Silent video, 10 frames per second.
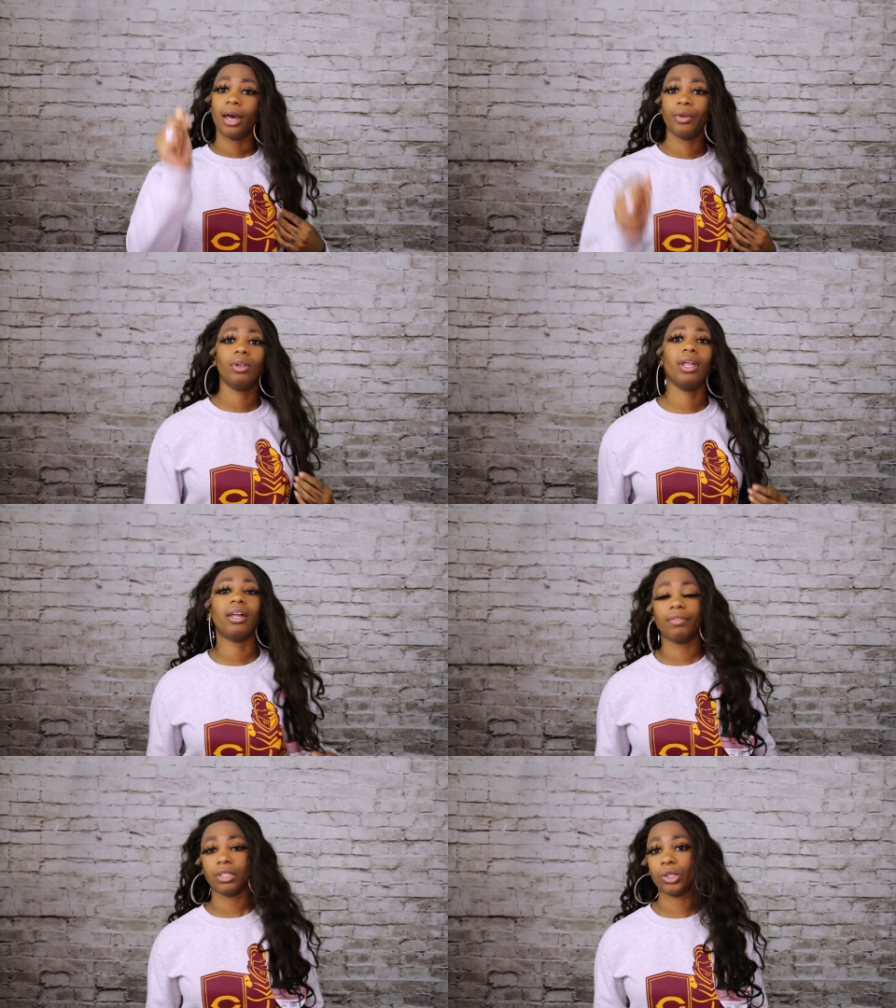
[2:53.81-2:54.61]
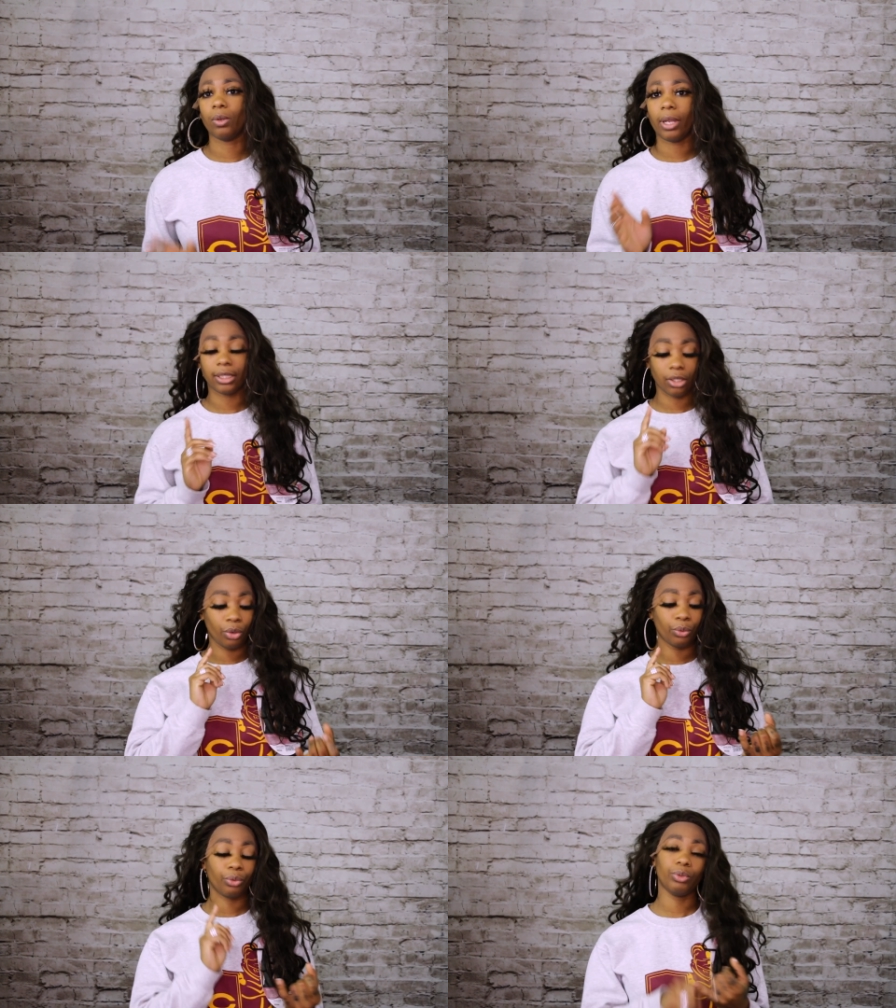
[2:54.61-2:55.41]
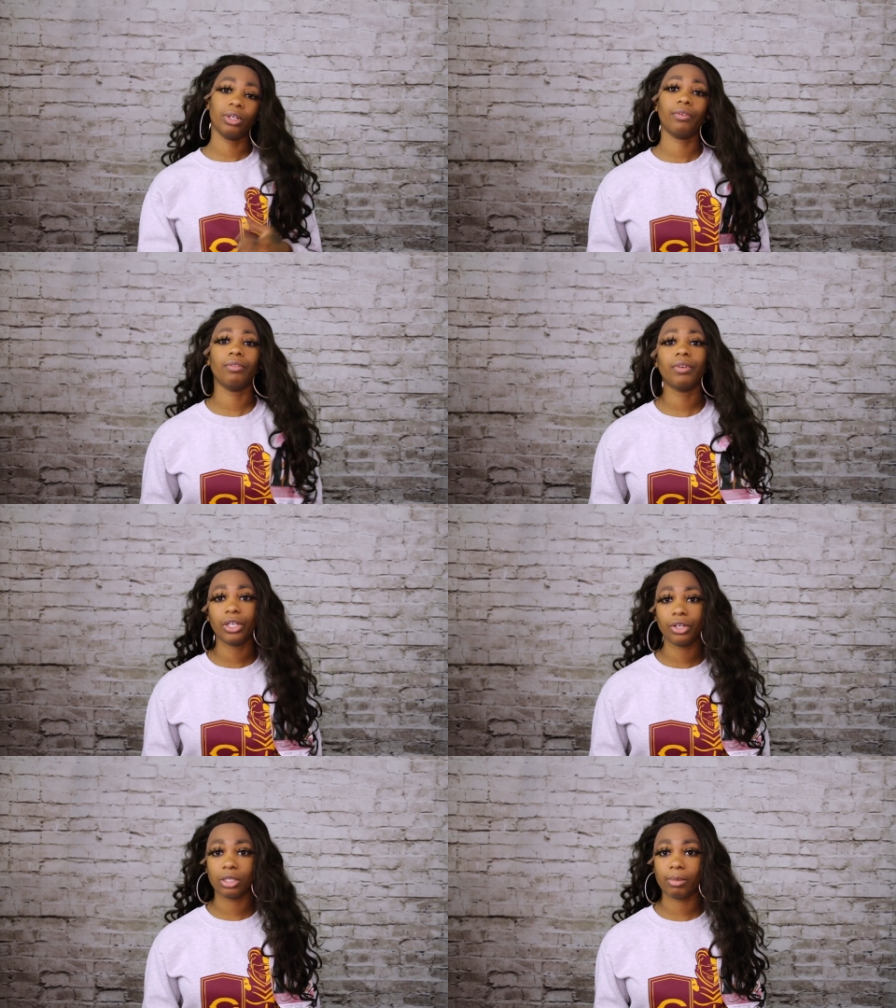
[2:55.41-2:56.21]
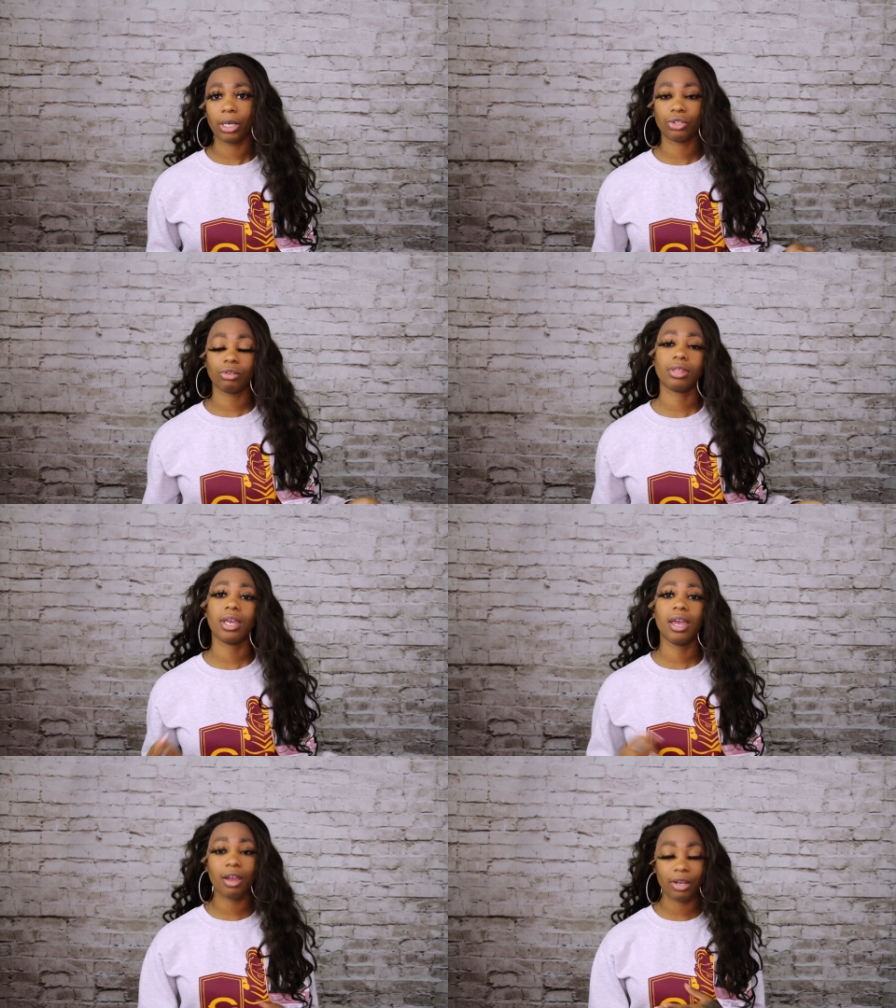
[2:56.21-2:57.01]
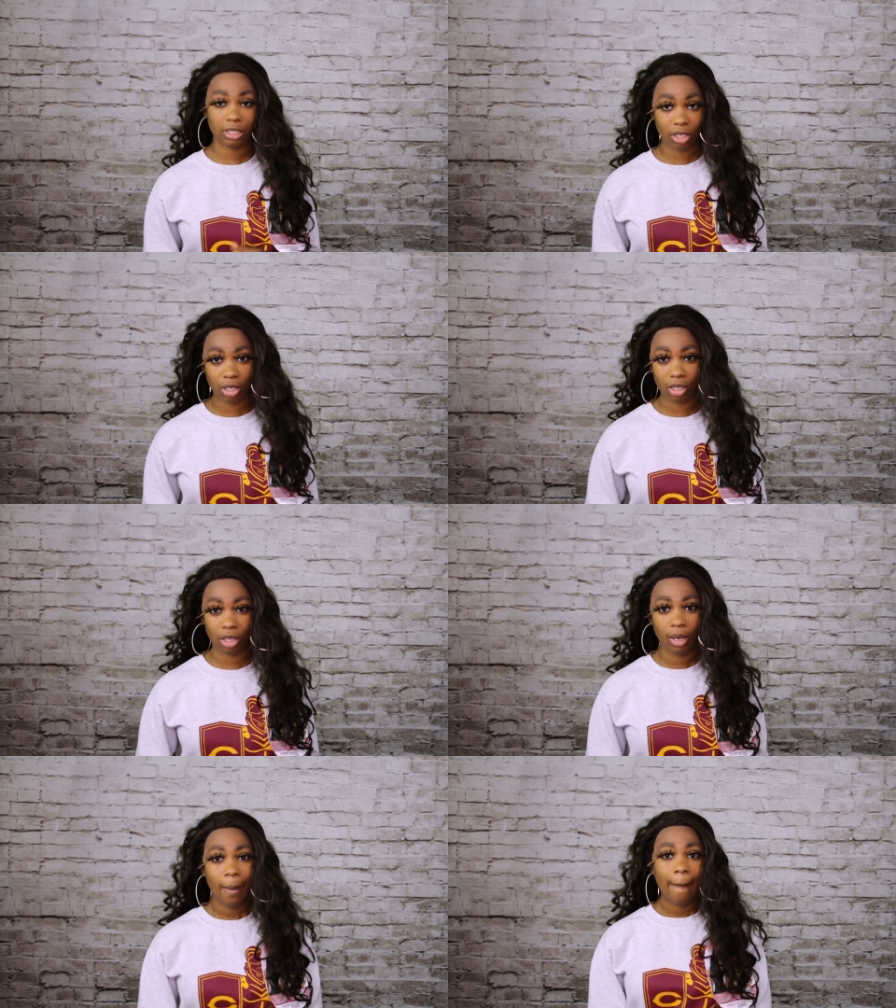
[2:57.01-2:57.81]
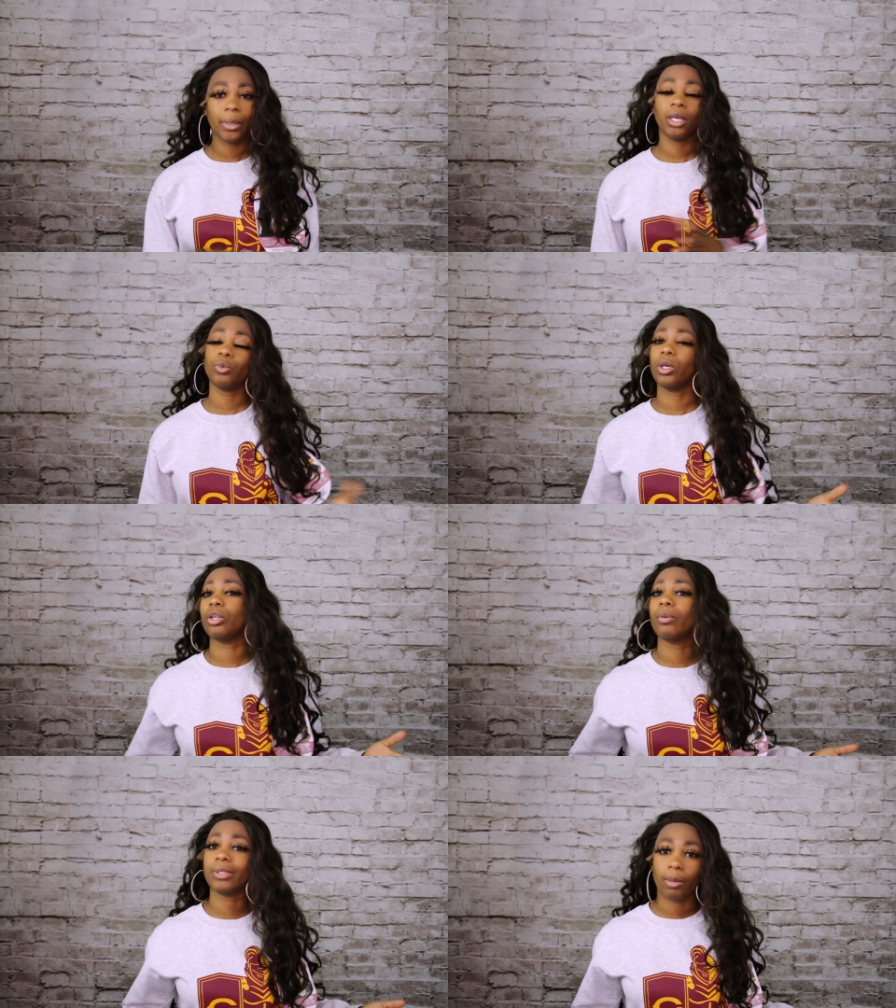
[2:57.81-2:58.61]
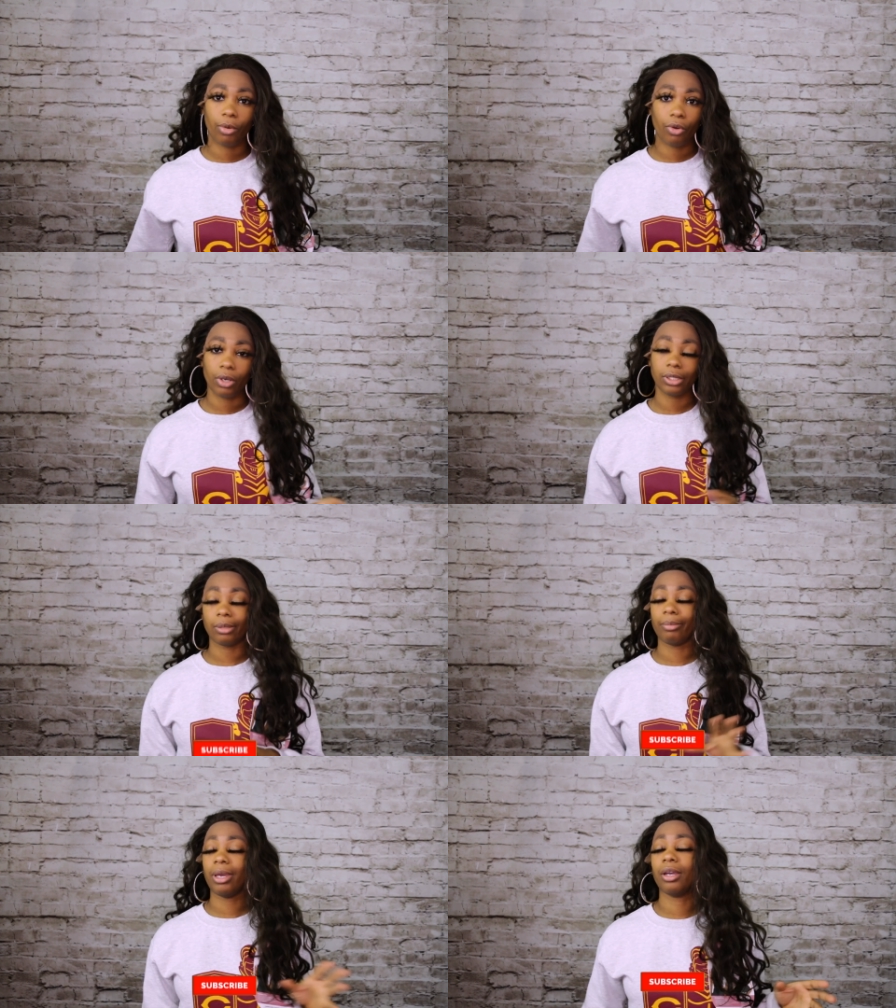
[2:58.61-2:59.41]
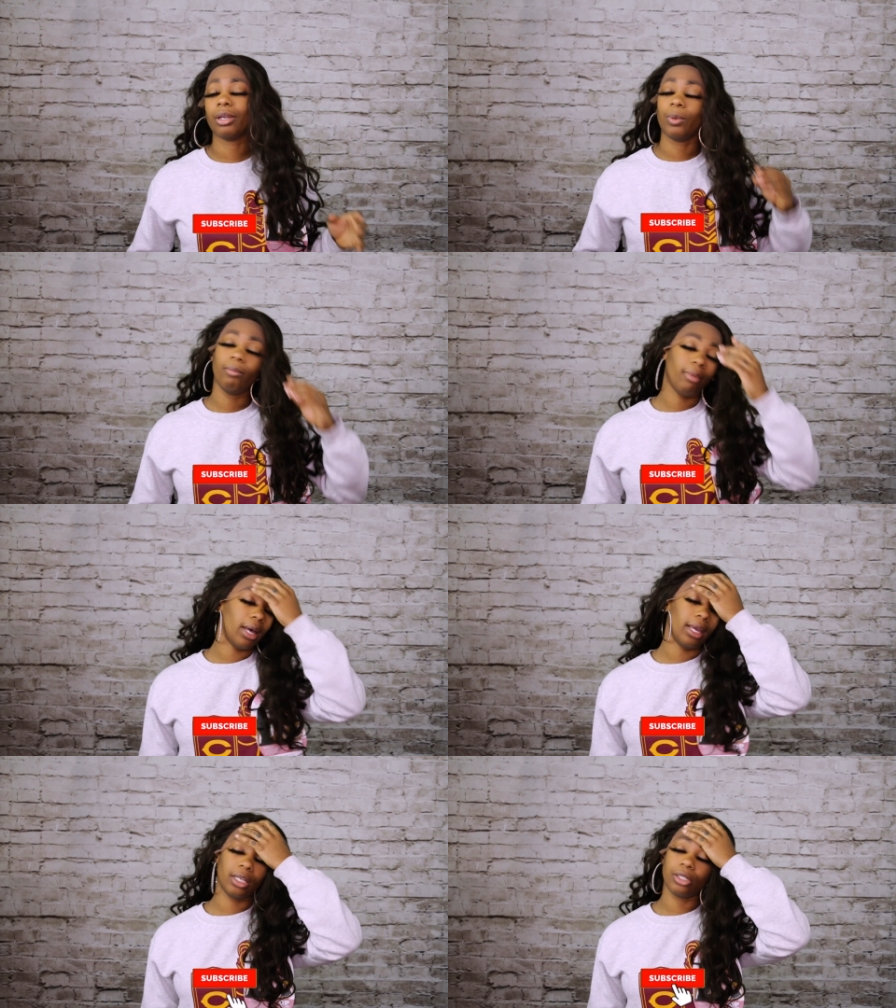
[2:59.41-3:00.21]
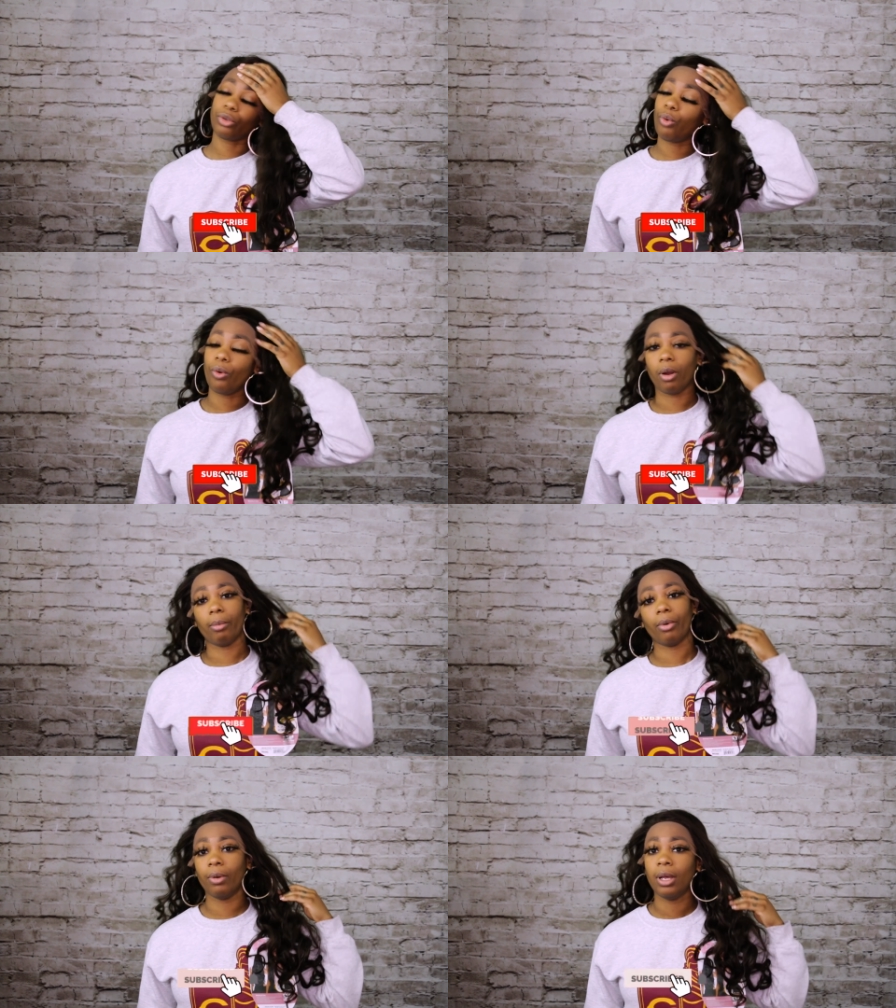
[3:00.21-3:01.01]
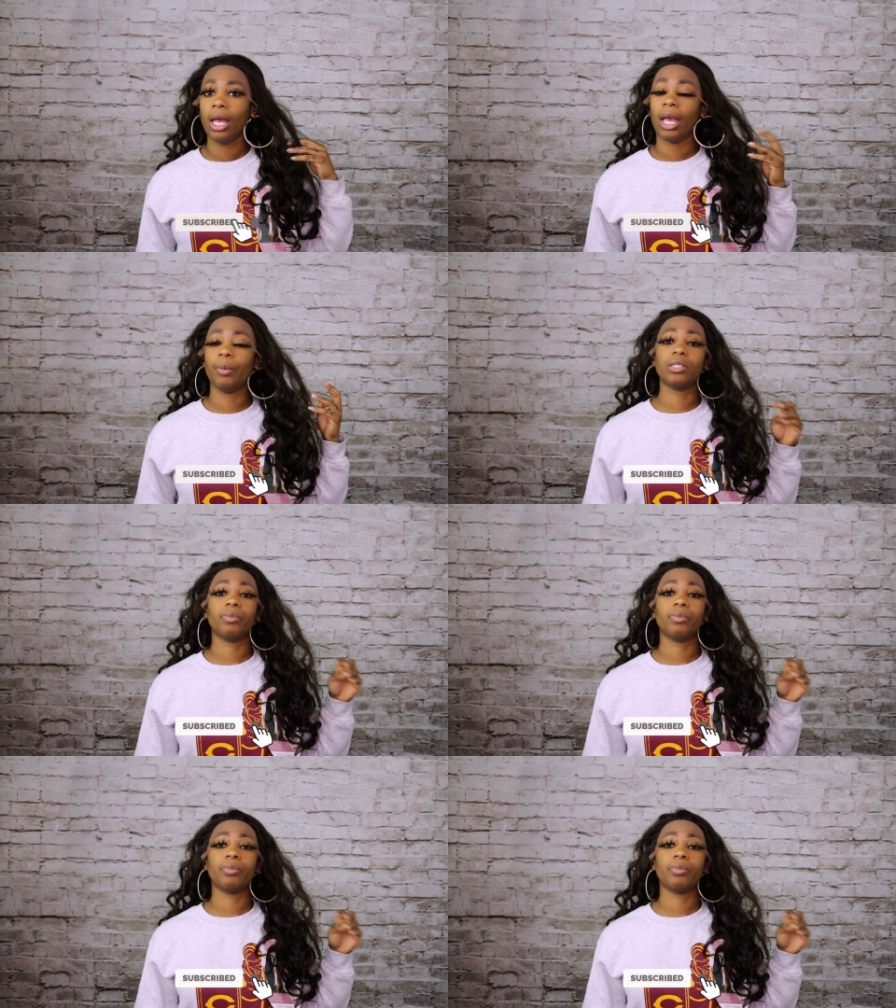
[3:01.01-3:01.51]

I know a lot of us don't like to go through different vendors, making sure that the hair is good, because we can always come across some hair that we buy and it's horrible, and we